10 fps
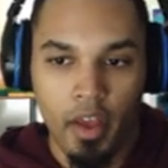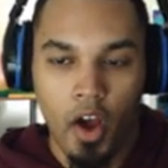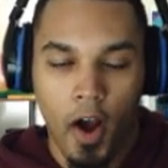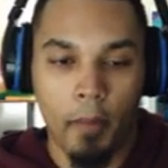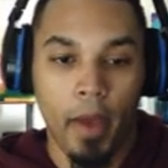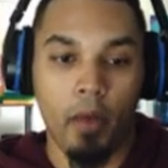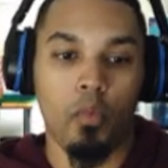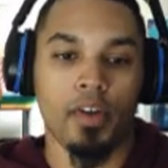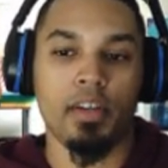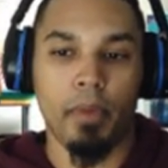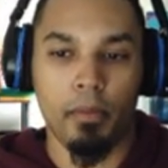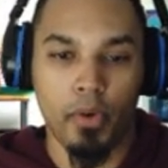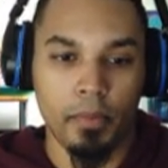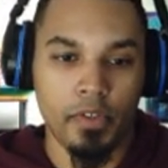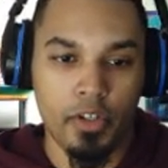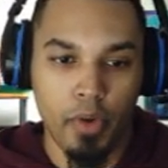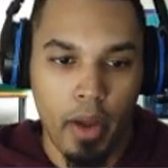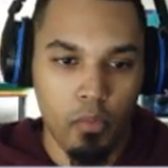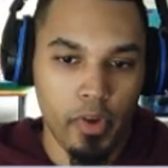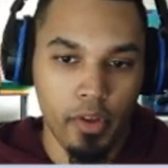I want to bump her up to 2. I
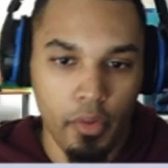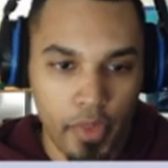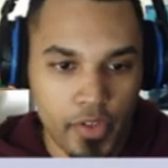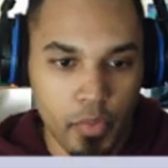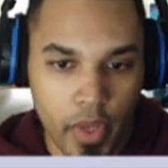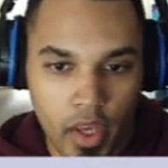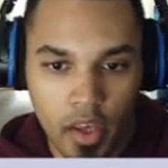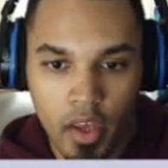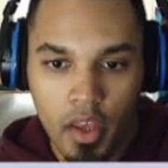will this week